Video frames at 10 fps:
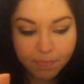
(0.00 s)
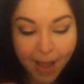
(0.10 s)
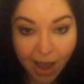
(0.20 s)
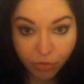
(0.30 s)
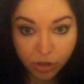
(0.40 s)

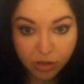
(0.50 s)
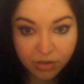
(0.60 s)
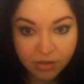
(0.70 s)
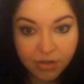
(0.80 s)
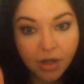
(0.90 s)

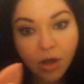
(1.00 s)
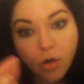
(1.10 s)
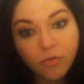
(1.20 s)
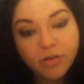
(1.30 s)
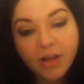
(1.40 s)
powder
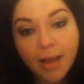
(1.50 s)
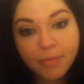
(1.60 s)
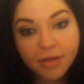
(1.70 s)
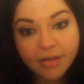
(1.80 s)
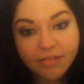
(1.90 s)
over top
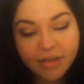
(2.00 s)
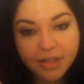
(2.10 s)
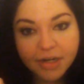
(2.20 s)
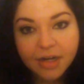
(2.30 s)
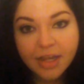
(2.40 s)
of the
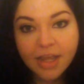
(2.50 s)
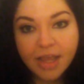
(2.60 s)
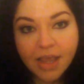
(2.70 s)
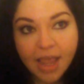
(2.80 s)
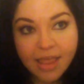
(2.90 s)
concealer,
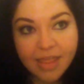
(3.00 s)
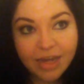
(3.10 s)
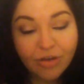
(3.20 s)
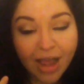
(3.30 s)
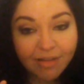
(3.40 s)
and
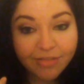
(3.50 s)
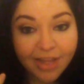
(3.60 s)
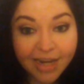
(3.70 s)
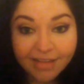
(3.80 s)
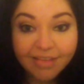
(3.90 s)
then you kind of
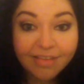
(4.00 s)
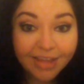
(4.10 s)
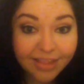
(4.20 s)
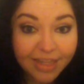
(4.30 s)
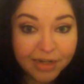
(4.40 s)
let it
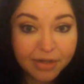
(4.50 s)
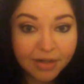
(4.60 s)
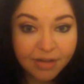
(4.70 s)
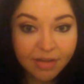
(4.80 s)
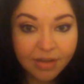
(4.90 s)
sit
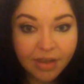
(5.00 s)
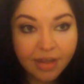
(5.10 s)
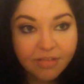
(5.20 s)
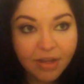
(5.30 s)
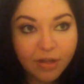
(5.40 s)
there
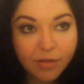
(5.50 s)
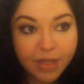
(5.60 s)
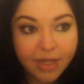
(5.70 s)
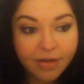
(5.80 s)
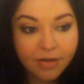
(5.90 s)
until
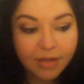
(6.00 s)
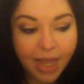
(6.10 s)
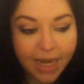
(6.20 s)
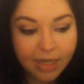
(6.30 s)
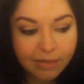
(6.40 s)
it
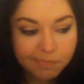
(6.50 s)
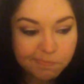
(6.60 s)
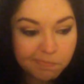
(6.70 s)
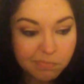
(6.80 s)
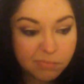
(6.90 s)
like
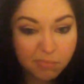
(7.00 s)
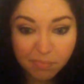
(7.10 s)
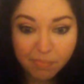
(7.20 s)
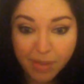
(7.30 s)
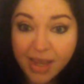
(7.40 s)

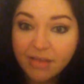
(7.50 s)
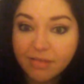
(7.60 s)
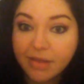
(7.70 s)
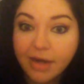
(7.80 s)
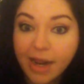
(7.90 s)

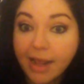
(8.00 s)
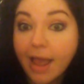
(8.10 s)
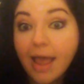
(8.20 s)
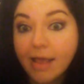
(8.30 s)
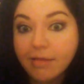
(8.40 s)
bakes it, I
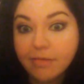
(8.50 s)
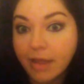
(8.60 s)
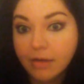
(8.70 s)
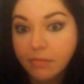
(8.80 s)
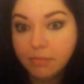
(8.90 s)
guess.
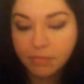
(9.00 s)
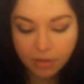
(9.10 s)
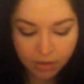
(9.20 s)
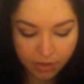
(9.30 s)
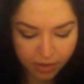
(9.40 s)
I don't,
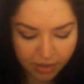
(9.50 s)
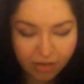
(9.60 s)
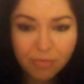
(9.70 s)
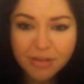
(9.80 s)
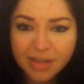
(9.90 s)

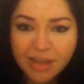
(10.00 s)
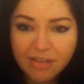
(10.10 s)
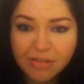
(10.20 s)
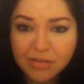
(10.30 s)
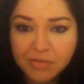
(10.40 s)
it's what the
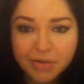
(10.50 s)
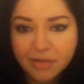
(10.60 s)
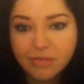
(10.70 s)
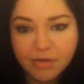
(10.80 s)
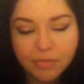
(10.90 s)
kids are doing.
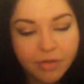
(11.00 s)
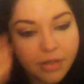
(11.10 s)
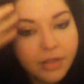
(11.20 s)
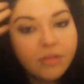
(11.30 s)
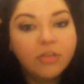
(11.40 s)
So
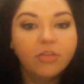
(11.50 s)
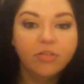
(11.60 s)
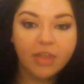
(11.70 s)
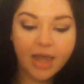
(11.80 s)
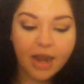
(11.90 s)
to
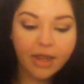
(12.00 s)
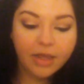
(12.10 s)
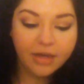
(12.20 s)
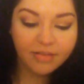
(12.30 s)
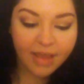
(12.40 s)
do that, I'm
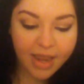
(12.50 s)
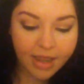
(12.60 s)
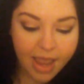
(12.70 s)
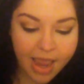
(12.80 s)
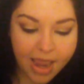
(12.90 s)
going to
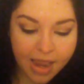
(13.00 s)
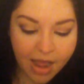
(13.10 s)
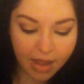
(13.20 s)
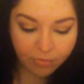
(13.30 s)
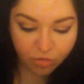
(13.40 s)
take a
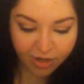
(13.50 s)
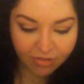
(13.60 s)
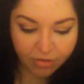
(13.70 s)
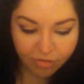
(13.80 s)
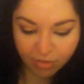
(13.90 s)

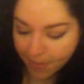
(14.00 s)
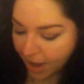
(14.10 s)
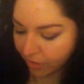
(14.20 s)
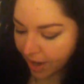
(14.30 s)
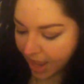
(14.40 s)
translucent
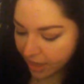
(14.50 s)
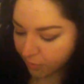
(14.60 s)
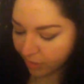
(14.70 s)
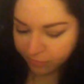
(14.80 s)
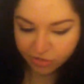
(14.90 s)
powder.
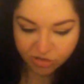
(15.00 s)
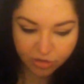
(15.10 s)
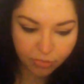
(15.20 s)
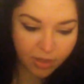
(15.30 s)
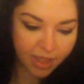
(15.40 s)
Anyone will
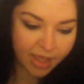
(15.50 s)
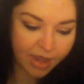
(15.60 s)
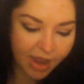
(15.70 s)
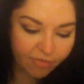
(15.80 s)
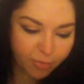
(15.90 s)
do.
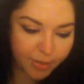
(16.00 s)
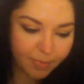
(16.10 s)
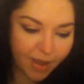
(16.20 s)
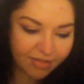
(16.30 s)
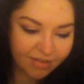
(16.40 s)
Everybody
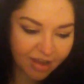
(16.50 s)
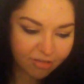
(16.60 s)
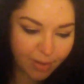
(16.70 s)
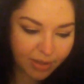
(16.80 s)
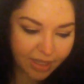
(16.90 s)
pot talks
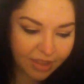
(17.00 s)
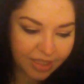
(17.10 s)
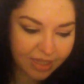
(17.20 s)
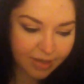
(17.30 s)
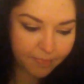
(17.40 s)
about like
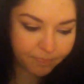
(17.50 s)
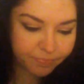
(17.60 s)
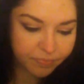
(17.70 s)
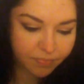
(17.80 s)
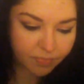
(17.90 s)
the
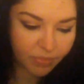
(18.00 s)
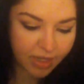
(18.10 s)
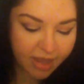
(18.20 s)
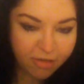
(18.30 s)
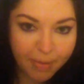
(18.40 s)

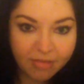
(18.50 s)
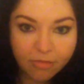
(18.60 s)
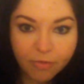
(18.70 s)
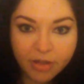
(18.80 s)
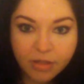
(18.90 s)

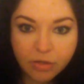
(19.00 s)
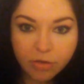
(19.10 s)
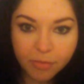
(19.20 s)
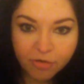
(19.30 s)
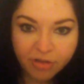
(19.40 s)
expensive one, the
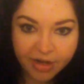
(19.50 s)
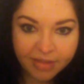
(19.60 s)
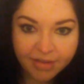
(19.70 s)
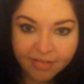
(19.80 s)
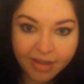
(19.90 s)
Laura Mercier
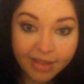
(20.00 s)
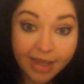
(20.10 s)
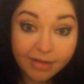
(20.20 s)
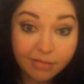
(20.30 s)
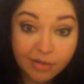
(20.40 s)
and things like
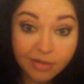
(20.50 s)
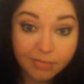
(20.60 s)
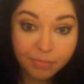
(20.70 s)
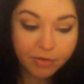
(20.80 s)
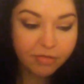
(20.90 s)
that.
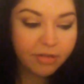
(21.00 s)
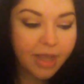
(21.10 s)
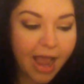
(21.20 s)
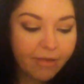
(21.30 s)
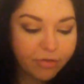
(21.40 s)
Personally,
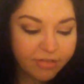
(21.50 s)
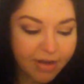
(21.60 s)
I was